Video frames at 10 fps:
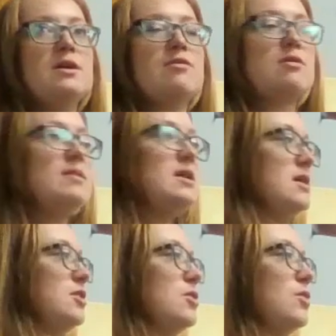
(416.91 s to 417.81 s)
For
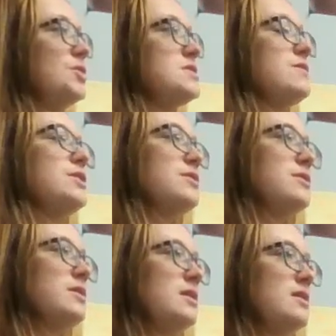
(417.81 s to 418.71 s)
me, gold is a very good
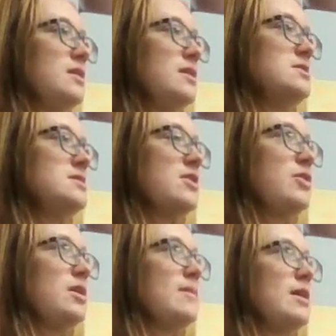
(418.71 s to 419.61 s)
thing because I
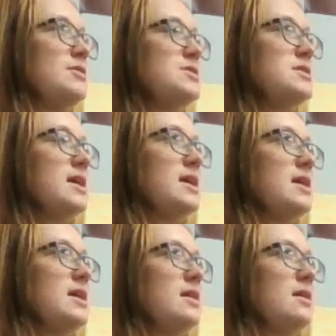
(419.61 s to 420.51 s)
thought about
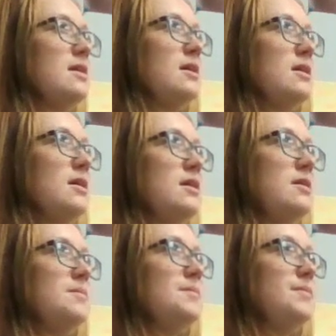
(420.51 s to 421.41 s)
today,
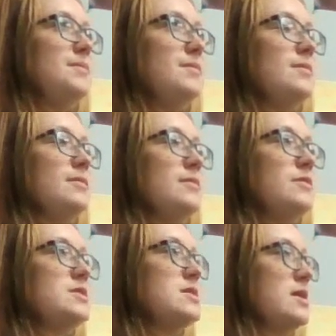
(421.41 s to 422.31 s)

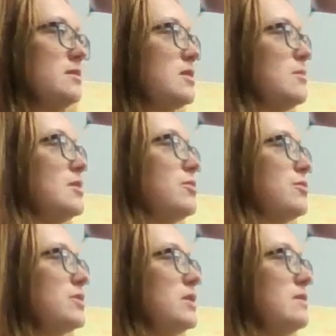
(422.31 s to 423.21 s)
the sun coming
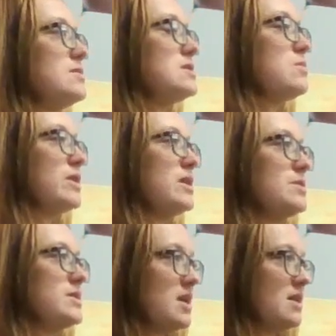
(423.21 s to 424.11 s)
through the leaves this morning
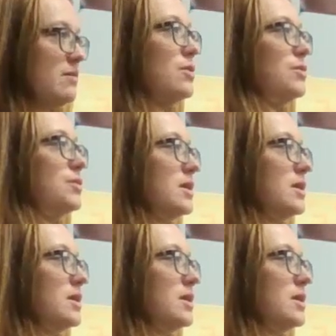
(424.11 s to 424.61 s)
was kind of a gold